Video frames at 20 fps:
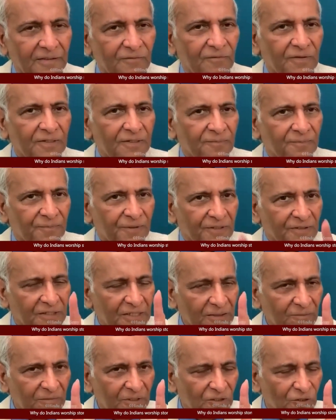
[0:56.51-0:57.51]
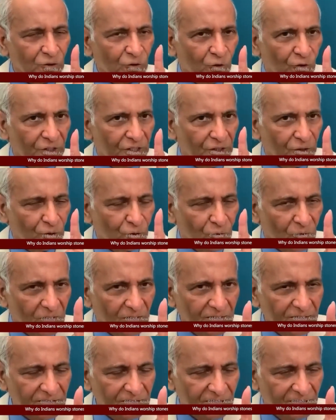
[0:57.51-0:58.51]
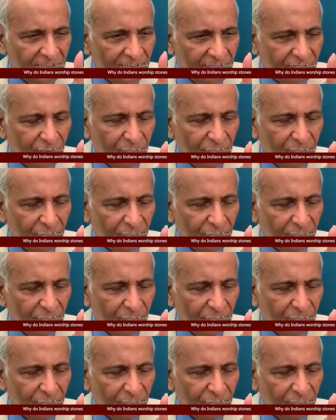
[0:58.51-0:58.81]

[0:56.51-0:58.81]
The word prati means going towards.